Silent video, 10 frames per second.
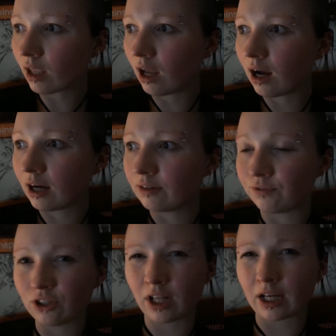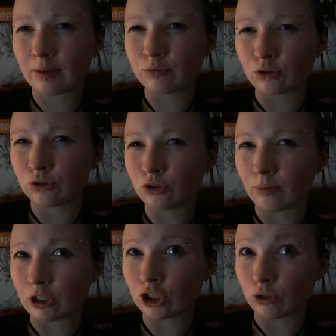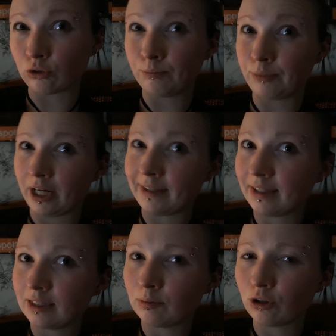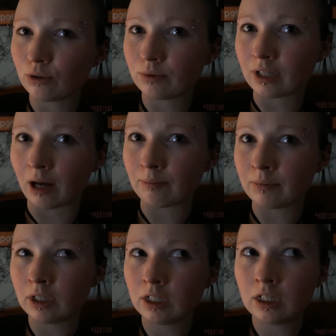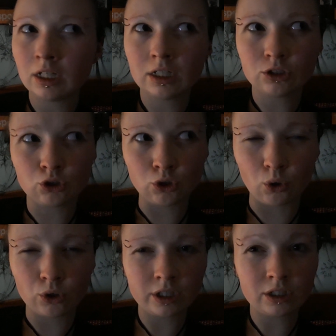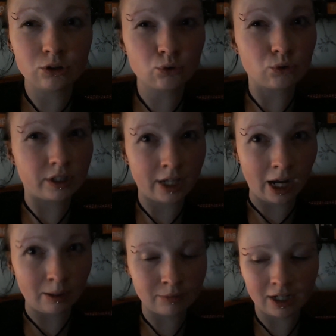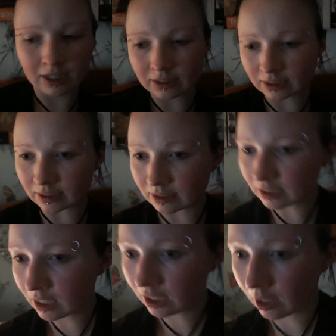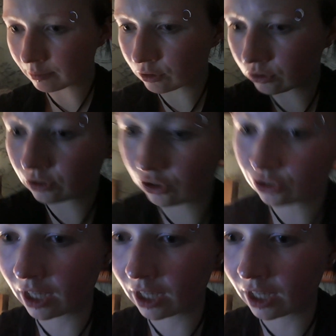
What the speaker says: I feel like I'm not so much out of breath anymore when I'm talking to the camera, as in I'm not just